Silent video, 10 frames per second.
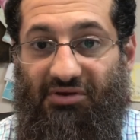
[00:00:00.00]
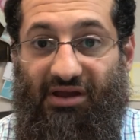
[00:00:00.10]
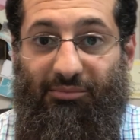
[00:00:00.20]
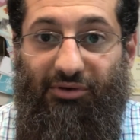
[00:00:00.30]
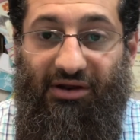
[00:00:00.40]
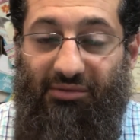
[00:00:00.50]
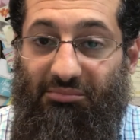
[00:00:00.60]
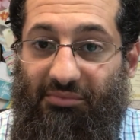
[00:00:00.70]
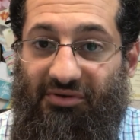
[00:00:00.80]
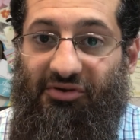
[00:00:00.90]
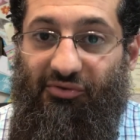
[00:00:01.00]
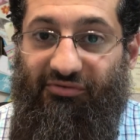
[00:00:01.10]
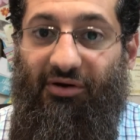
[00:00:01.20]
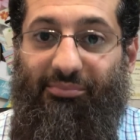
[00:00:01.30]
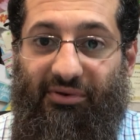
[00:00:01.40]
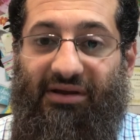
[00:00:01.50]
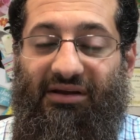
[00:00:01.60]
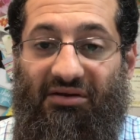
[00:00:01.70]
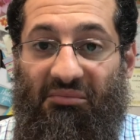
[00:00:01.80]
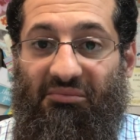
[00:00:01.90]
Qiyam al-layl,
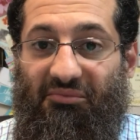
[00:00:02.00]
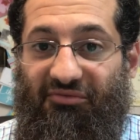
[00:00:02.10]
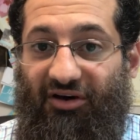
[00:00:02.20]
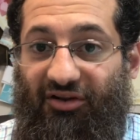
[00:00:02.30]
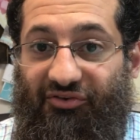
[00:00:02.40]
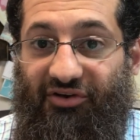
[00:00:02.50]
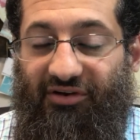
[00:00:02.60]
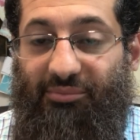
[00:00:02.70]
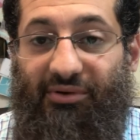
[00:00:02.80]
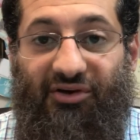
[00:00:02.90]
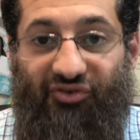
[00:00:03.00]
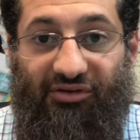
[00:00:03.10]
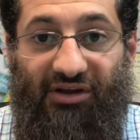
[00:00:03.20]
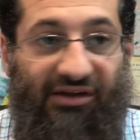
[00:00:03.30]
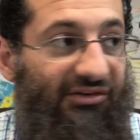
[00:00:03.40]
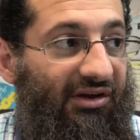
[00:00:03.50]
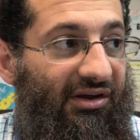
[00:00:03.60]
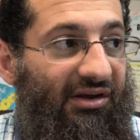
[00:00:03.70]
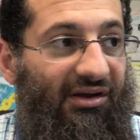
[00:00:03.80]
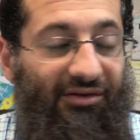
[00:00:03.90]
praying voluntary prayers at night,
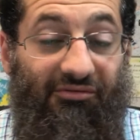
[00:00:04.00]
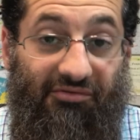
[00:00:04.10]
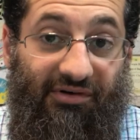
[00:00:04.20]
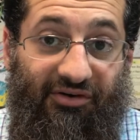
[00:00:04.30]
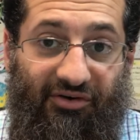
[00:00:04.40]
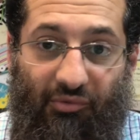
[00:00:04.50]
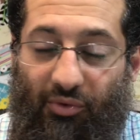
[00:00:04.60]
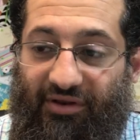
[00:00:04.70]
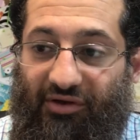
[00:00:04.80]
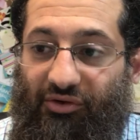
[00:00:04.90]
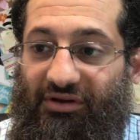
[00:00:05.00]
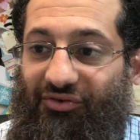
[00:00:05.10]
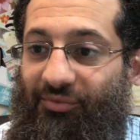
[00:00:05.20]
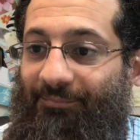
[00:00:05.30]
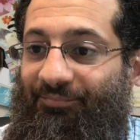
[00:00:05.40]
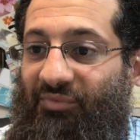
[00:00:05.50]
very rewarding good deeds.